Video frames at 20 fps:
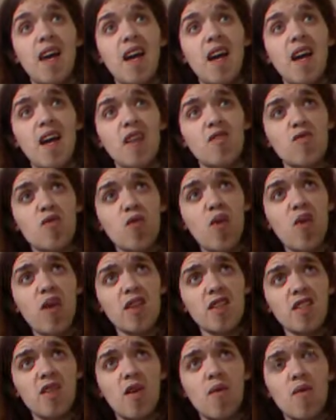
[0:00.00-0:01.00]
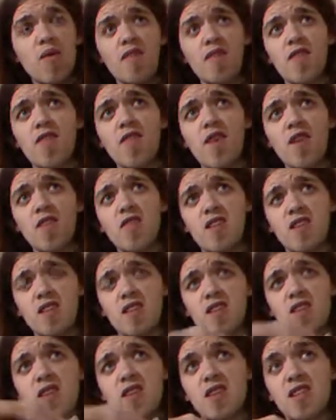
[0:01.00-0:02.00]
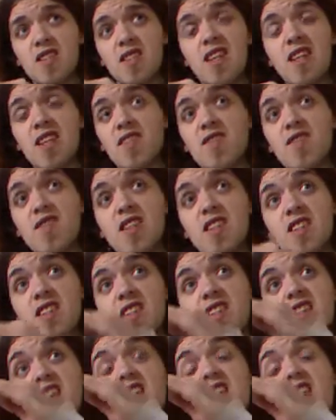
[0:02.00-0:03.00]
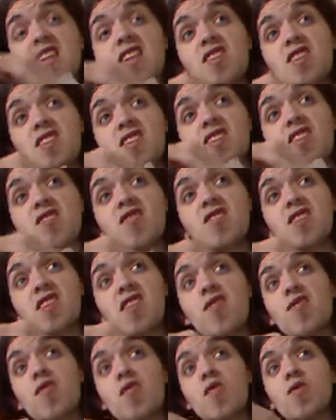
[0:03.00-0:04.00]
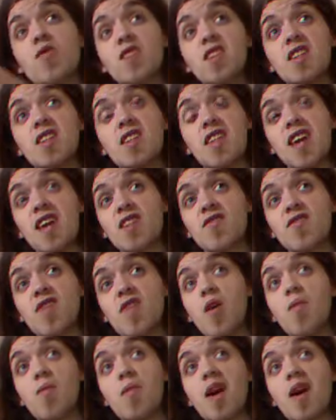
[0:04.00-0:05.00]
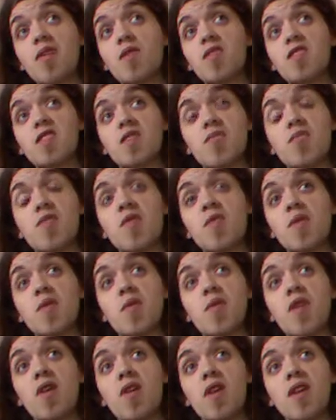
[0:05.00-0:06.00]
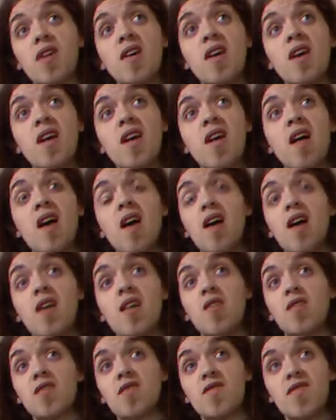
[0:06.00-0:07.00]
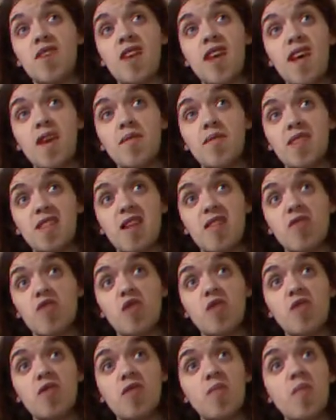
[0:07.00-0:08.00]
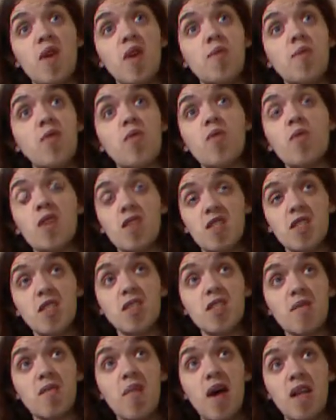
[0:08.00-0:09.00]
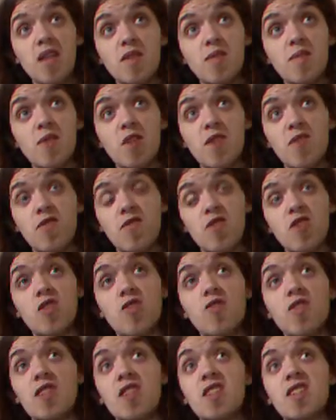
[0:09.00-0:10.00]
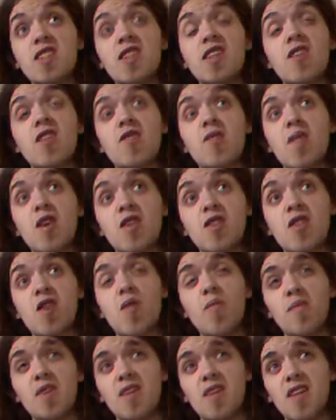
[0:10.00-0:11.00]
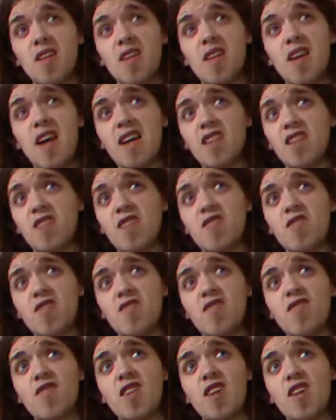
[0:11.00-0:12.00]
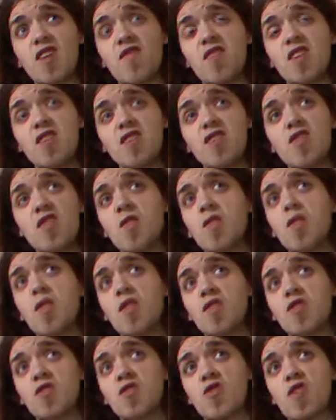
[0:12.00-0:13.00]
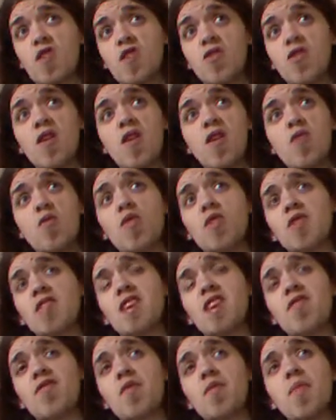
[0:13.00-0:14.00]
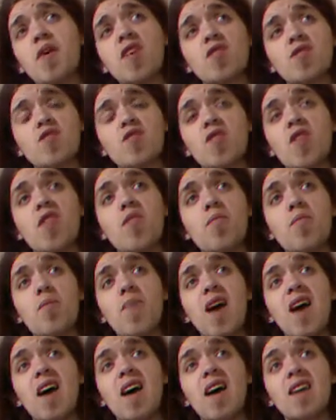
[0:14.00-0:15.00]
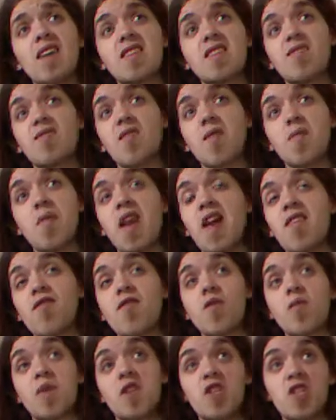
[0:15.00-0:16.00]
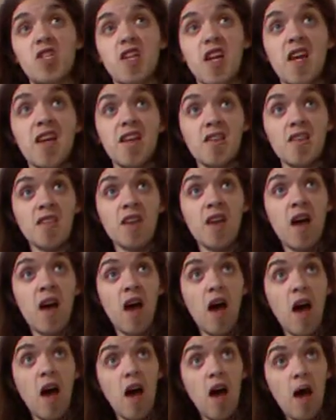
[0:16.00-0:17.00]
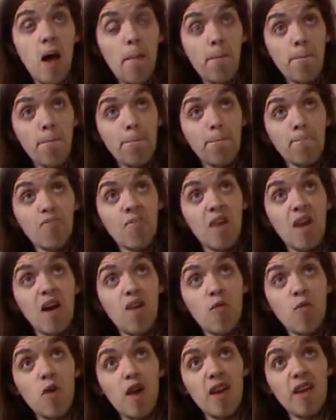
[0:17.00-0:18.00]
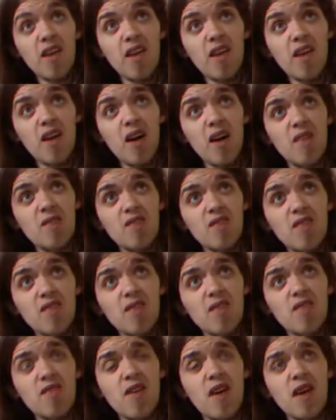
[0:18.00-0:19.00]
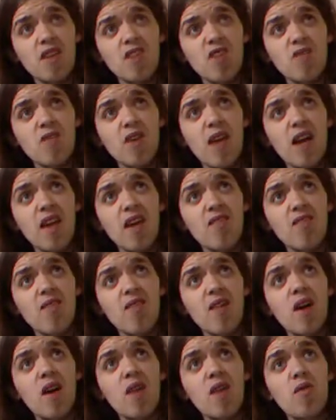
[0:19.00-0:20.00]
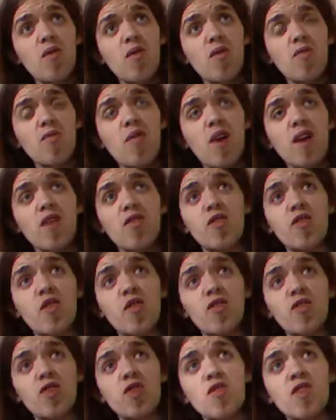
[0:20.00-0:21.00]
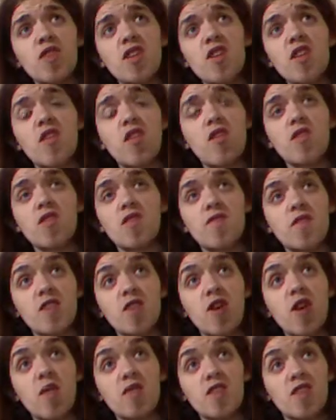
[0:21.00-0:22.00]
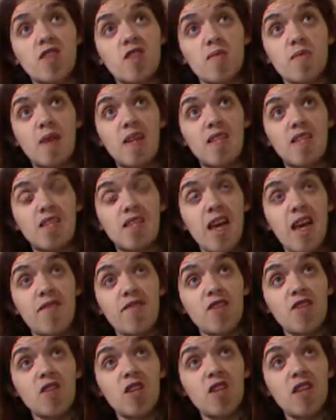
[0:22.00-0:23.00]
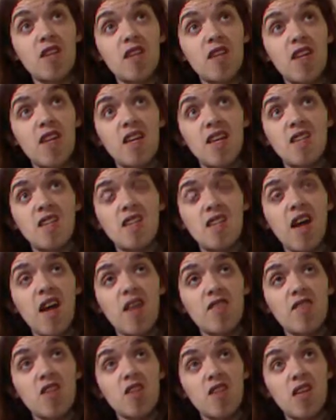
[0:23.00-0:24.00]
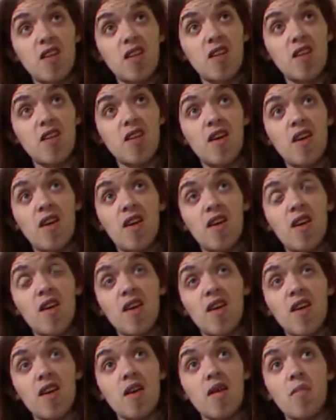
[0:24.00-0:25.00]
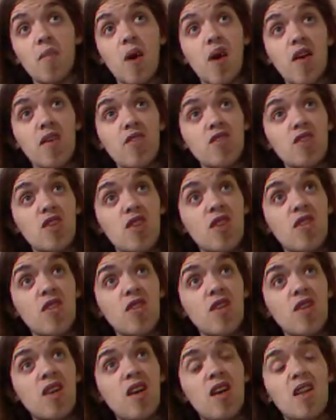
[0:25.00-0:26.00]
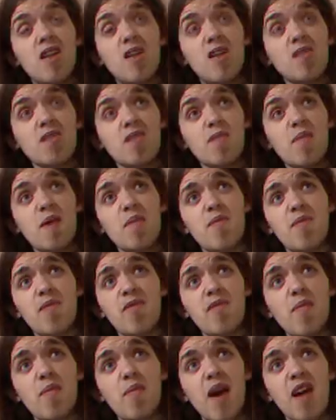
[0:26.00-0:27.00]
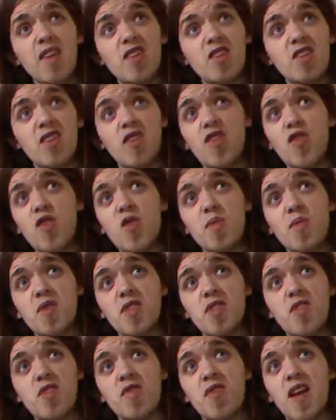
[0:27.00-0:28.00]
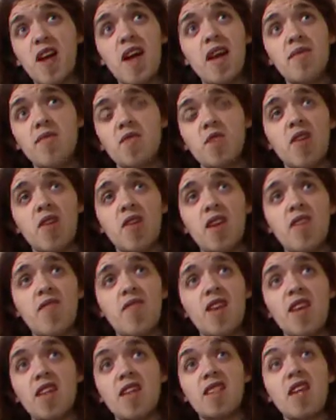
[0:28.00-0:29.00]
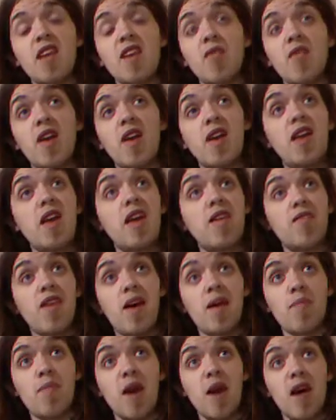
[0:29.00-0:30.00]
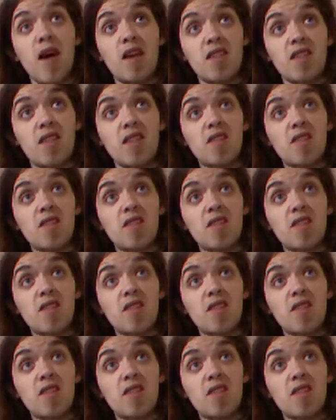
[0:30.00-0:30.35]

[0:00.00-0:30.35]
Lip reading: And why is combat the focus? Because let's face it, it's easier to use difficulty selects for combat, which is probably why a lot of the game is now shooting people, which doesn't matter because the shooting is still the most competently executed thing in these newer ones, although once again the puzzles aren't bad and the platforming shit. When it comes to the actual game though, when you're not shooting, a lot of the time is just spent scavenging like Bioshock. Lots of people have compared it to Ubisoft games, and I don't think it's anywhere near that bad.